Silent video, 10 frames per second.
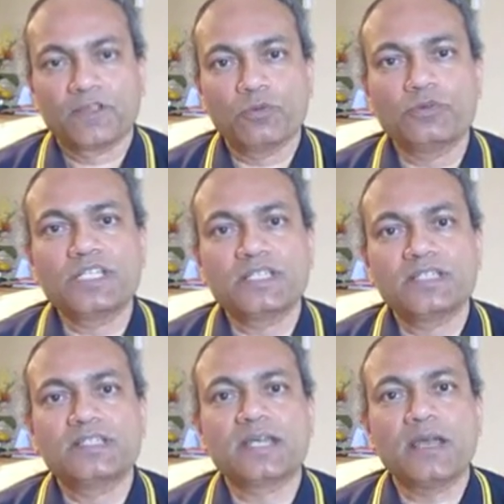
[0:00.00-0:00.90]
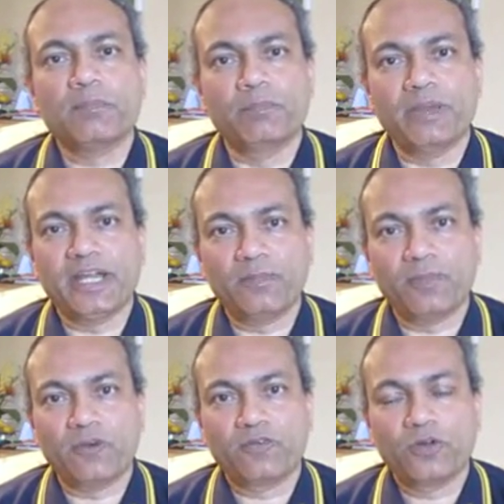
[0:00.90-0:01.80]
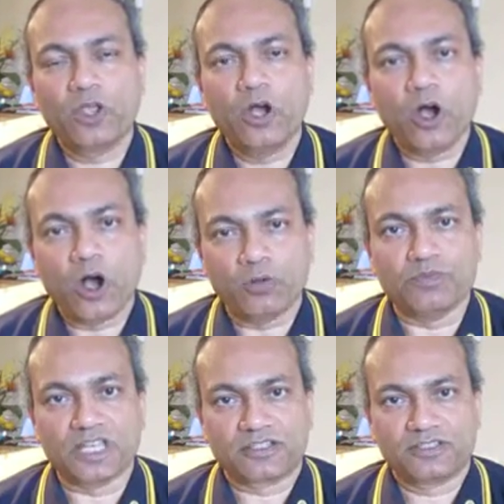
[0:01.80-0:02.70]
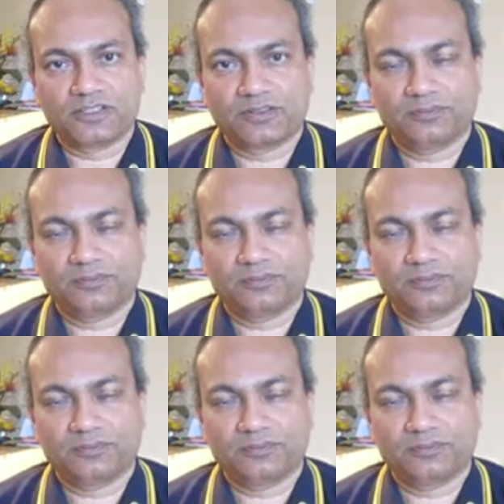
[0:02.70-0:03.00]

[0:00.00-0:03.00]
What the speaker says: which is made up of objects.